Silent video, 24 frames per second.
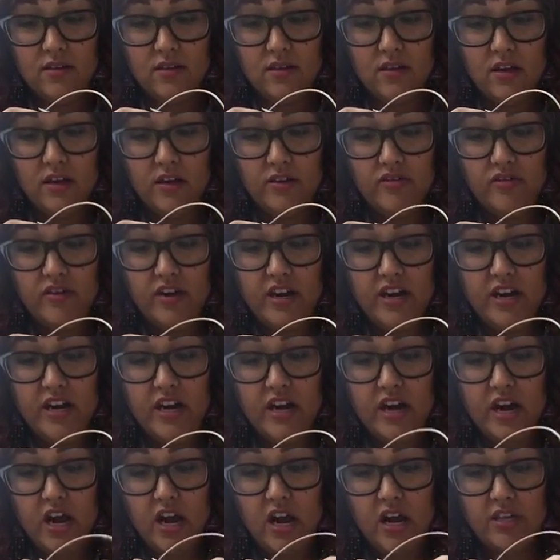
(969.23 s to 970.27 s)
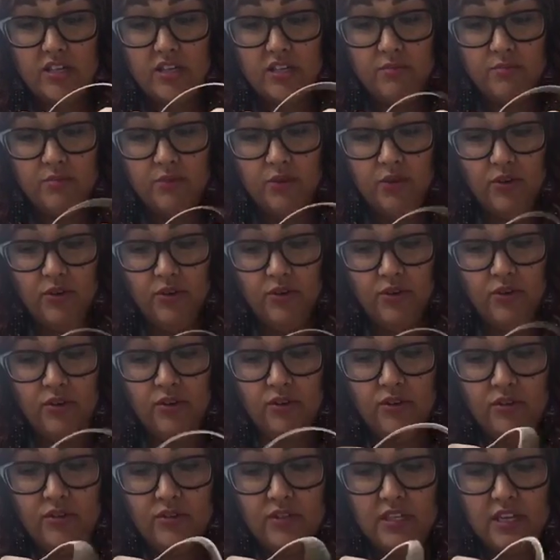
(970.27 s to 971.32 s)
I try not to
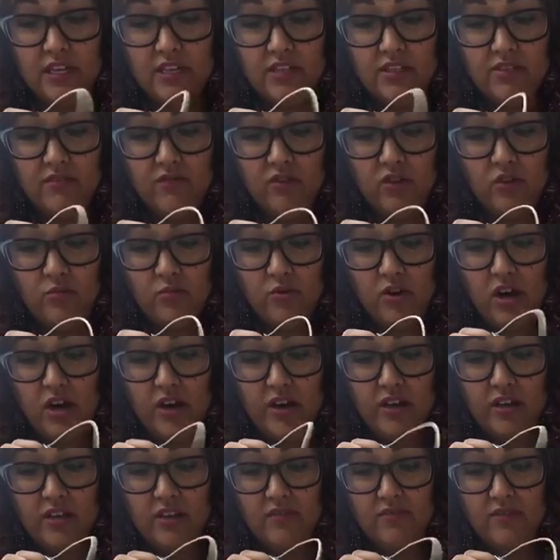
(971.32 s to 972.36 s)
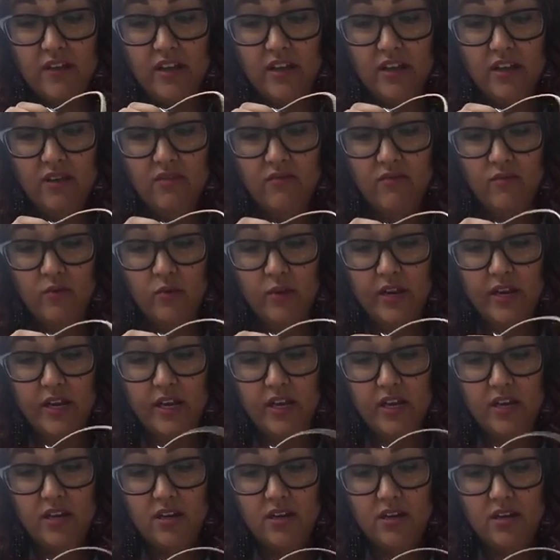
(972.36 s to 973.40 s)
pull tons of new product if I can avoid
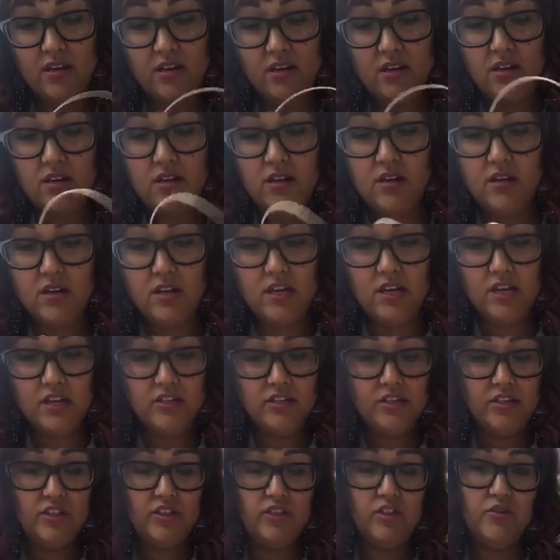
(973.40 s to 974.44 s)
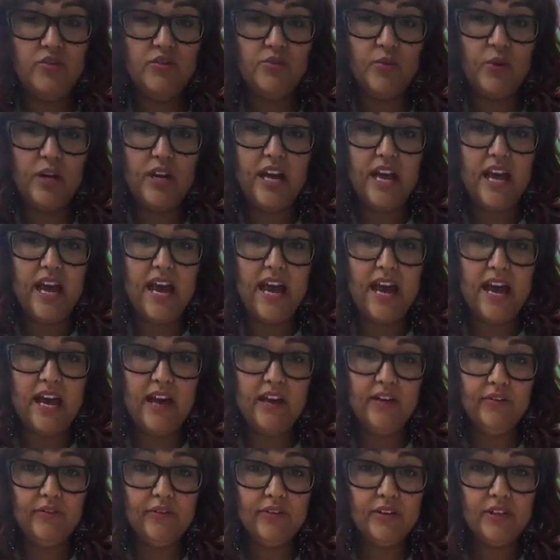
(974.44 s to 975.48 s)
it, and just use what I
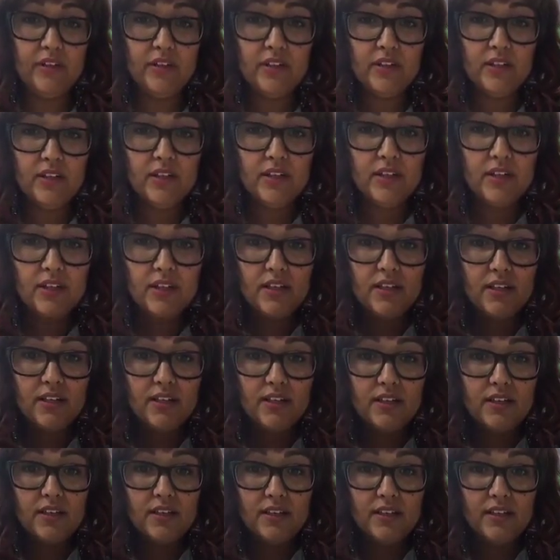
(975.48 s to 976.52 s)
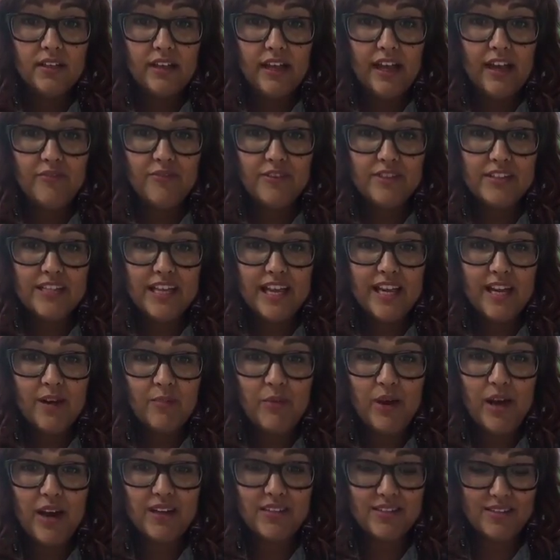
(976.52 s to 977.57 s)
have. Life is like a
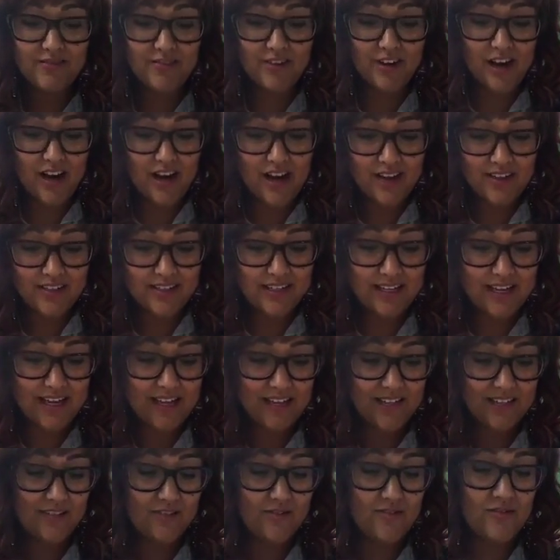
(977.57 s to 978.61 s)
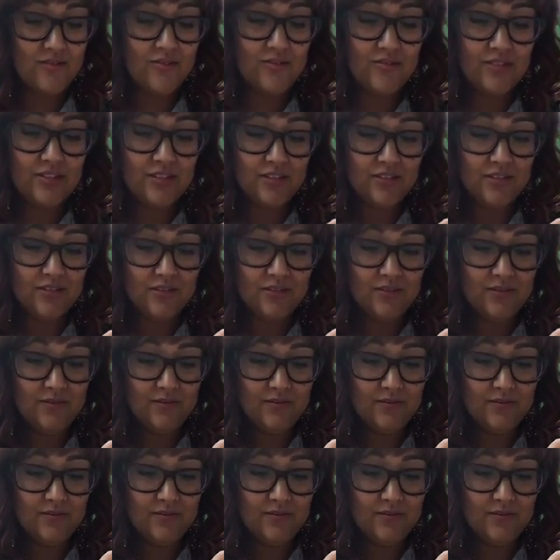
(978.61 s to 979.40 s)
box of rocks, that's true too.